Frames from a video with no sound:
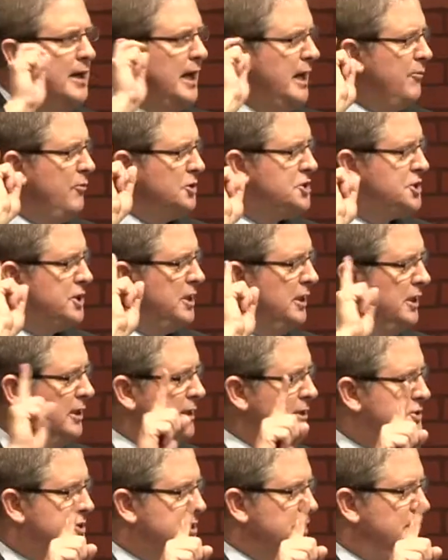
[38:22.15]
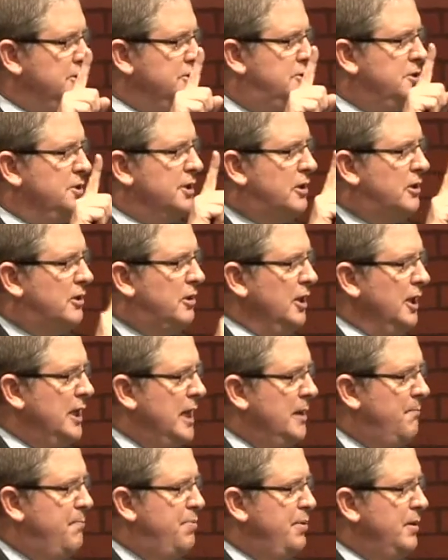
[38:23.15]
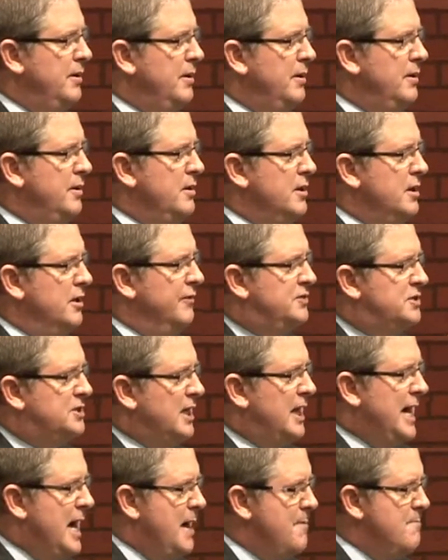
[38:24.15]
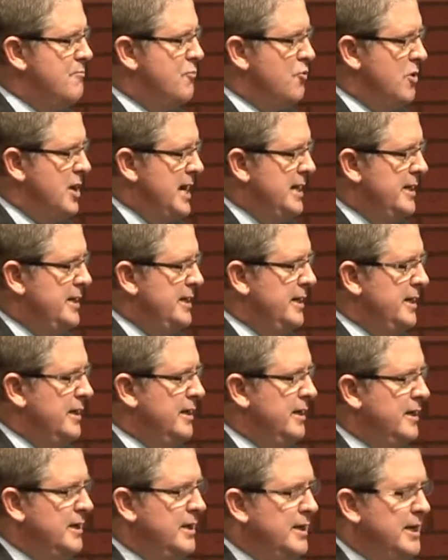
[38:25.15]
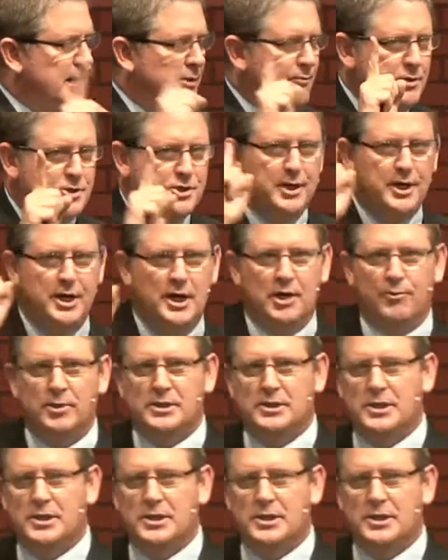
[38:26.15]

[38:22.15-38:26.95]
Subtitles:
I want you to listen to the clip of Tom Brady, and I want you to hear